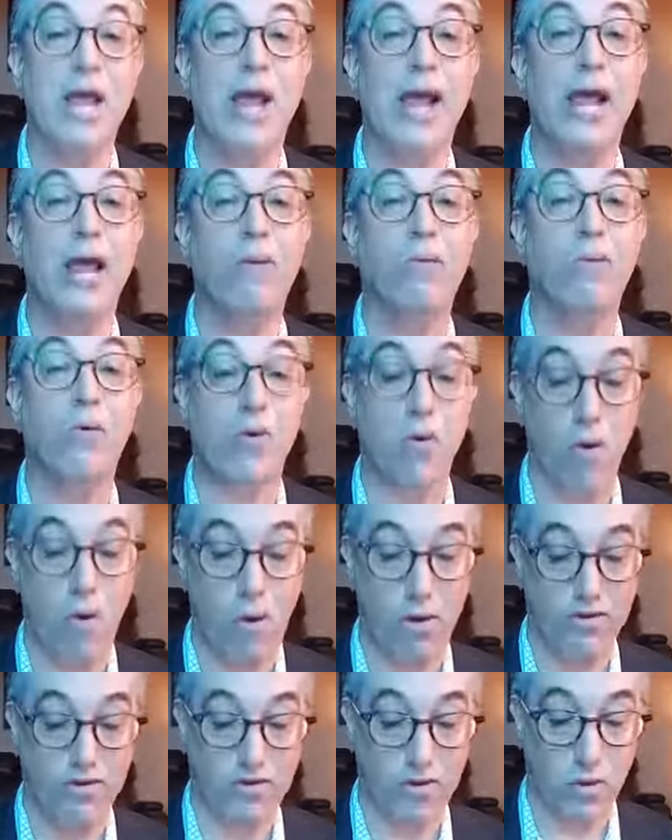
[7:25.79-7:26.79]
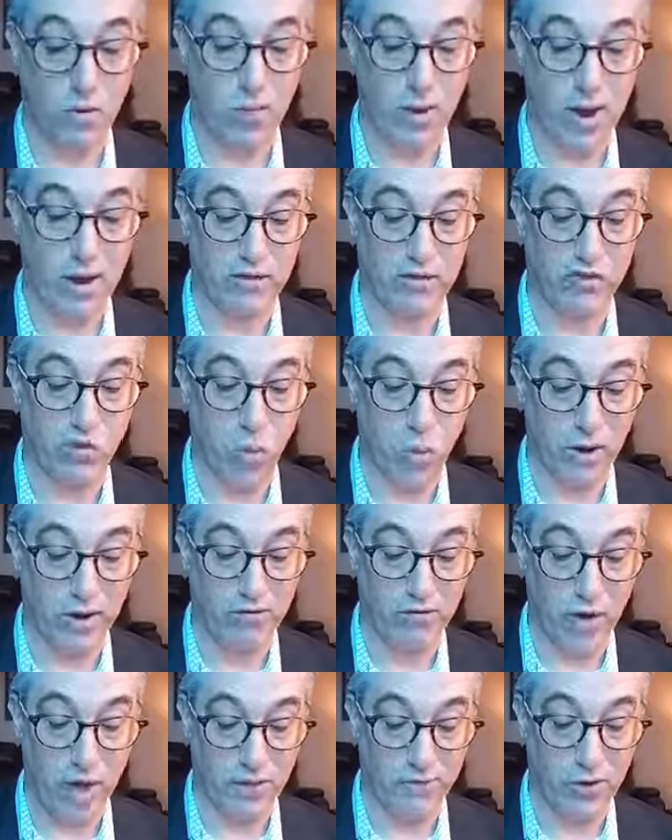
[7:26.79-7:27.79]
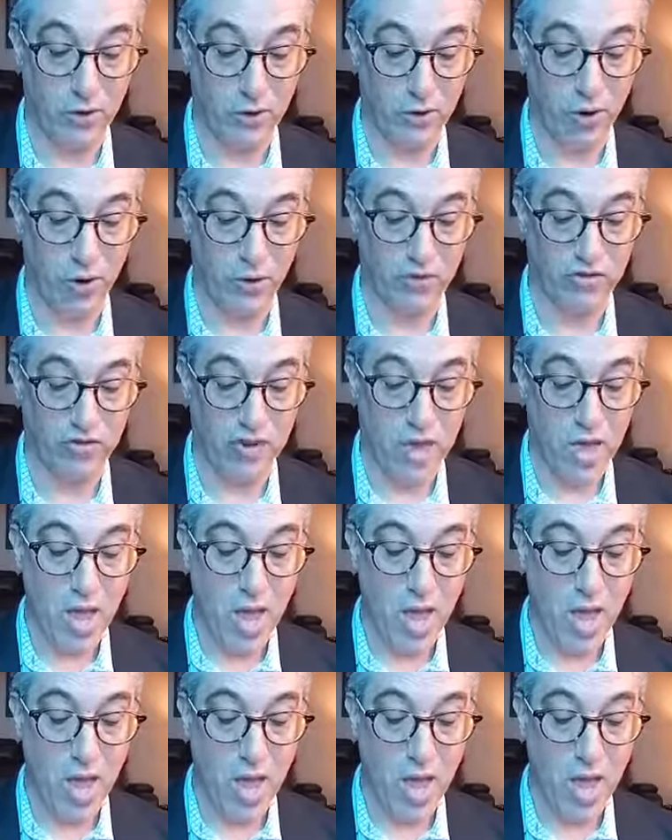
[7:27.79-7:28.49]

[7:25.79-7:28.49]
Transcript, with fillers: It will cost around 25 euros.